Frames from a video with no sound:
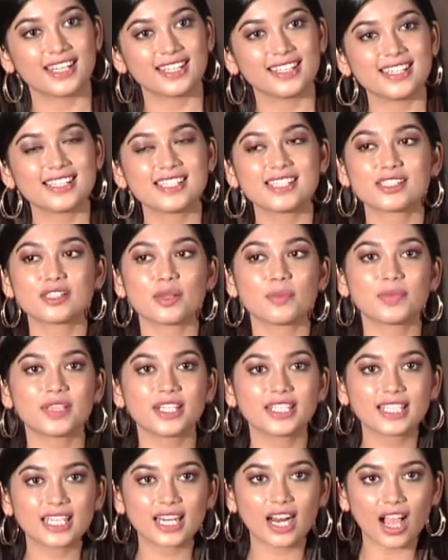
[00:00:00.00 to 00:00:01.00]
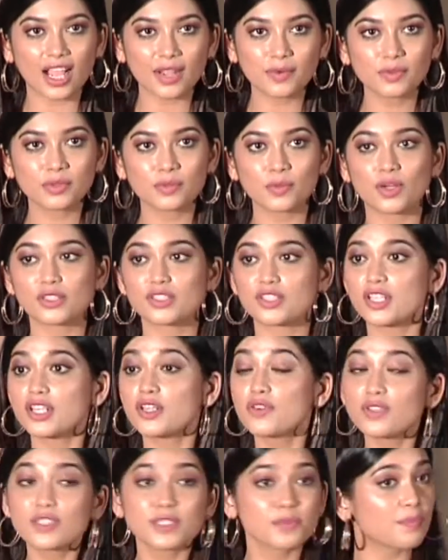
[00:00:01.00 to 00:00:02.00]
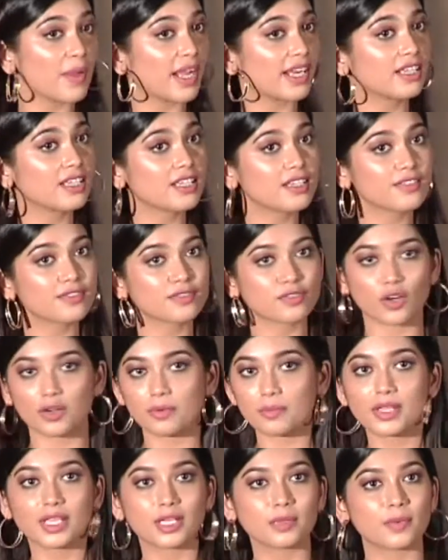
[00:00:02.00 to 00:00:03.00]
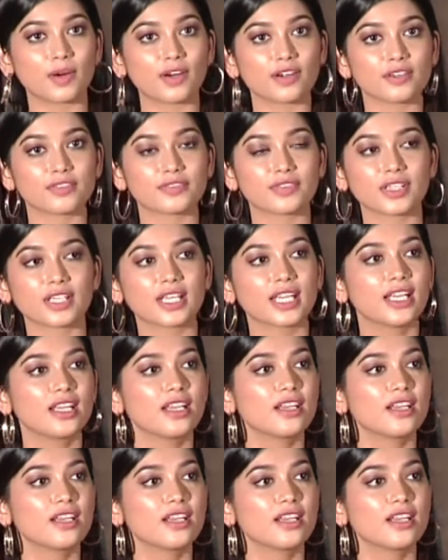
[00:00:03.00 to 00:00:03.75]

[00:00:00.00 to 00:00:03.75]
This is something that I would watch irrespective not being a part of it.